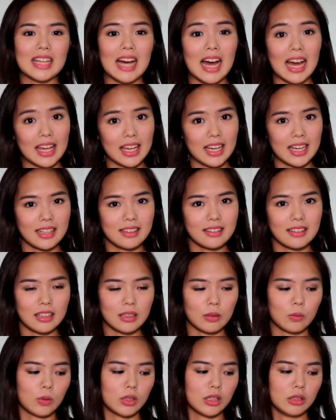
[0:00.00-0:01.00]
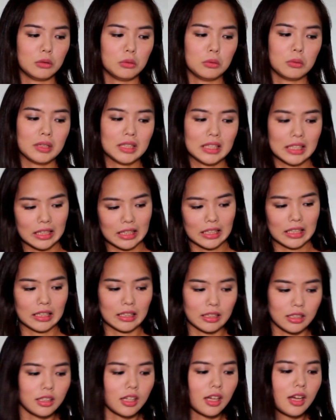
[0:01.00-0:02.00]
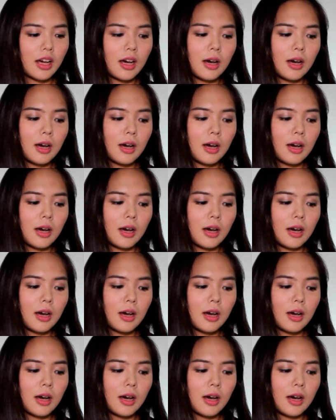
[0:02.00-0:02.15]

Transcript: diet I didn't want to do anything